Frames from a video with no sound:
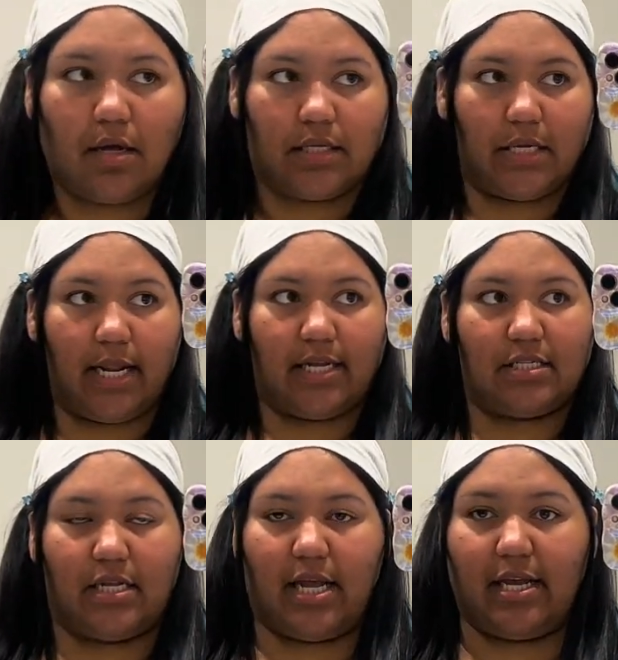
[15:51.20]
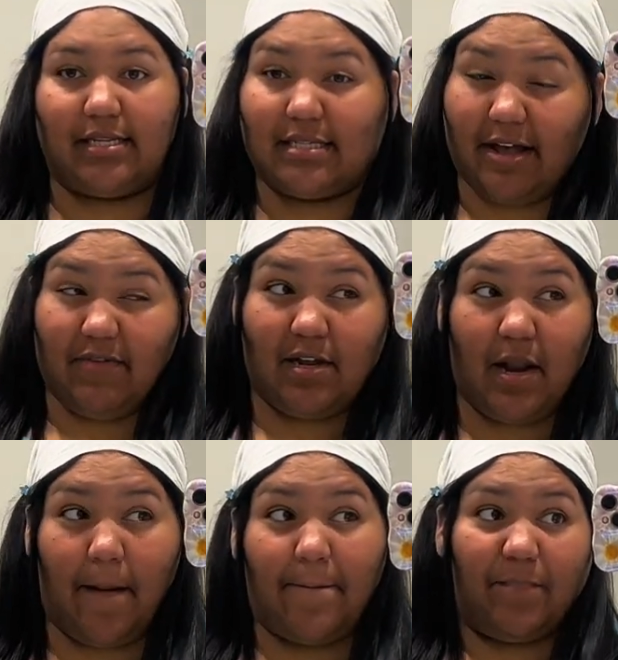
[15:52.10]
Today's day 7
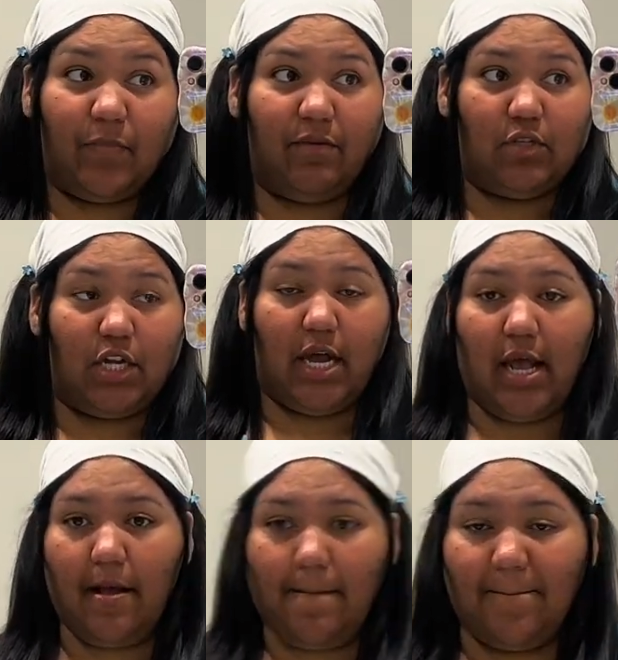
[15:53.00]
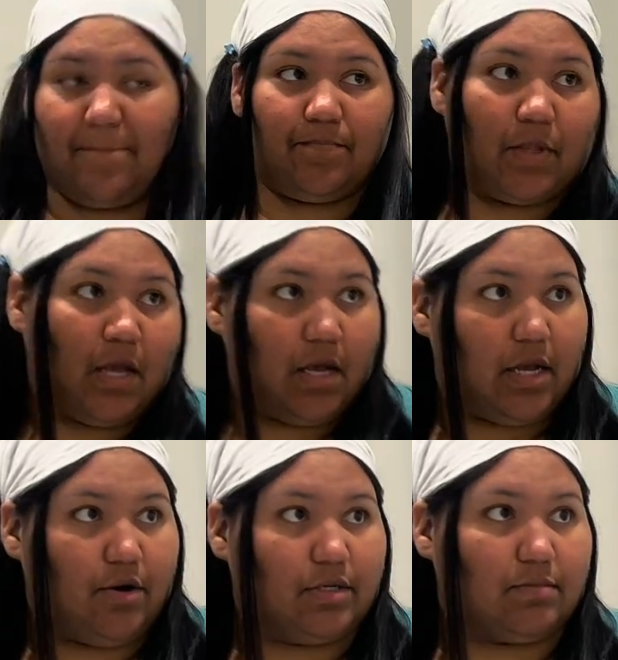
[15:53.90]
of GA.
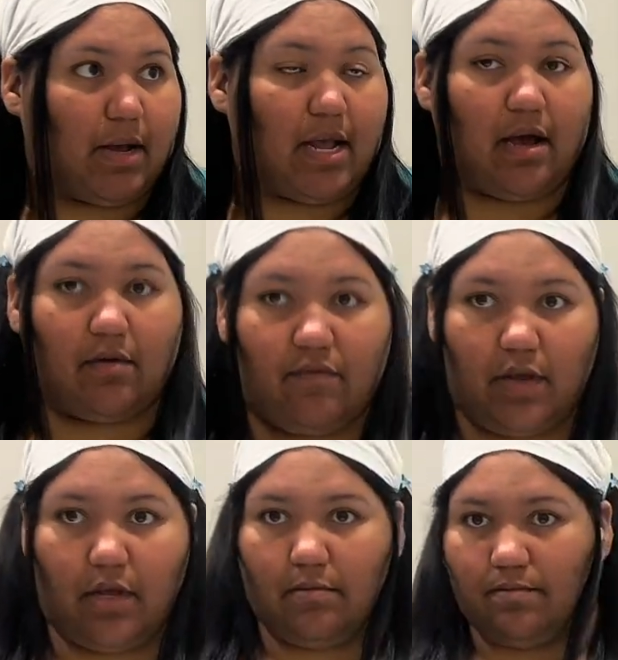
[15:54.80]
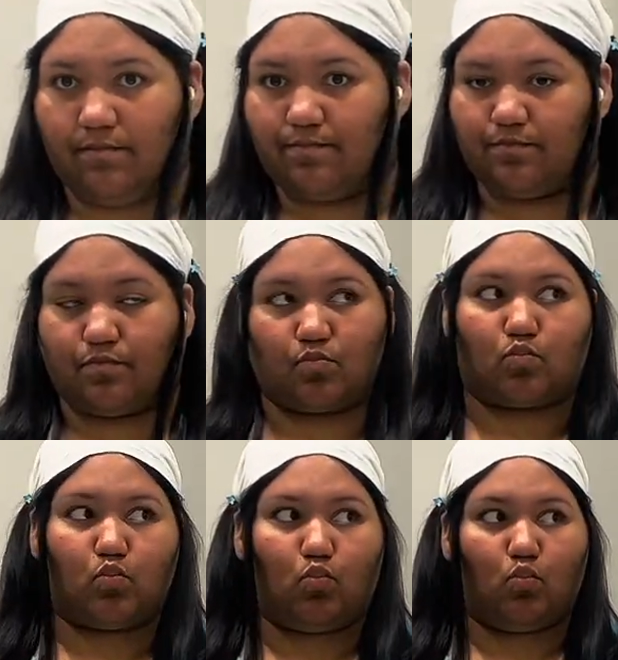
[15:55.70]
Here's my outfit.
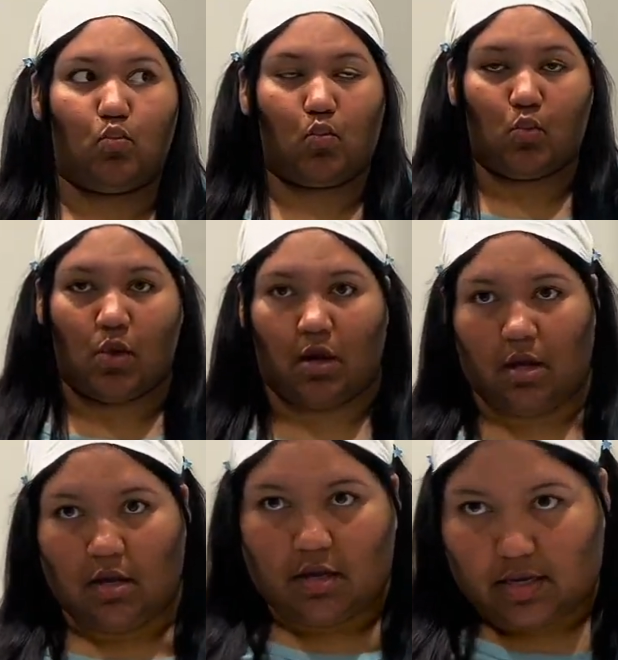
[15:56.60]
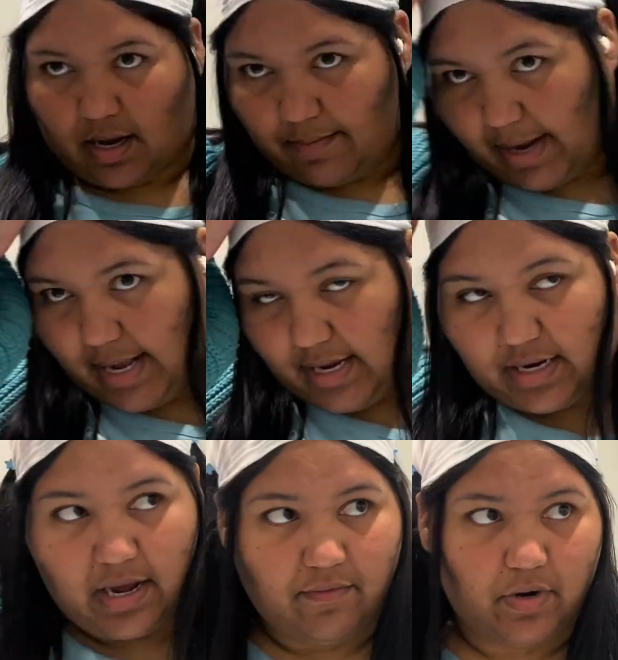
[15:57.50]
Got my head
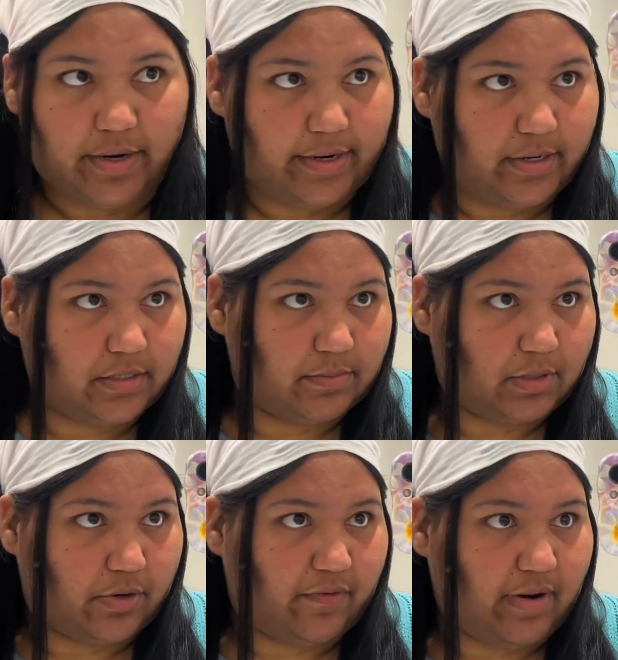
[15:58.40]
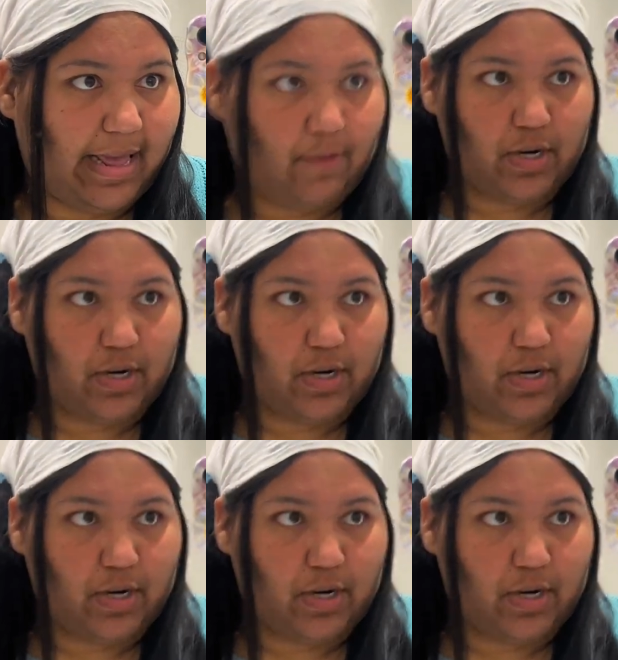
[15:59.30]
covering, some little flower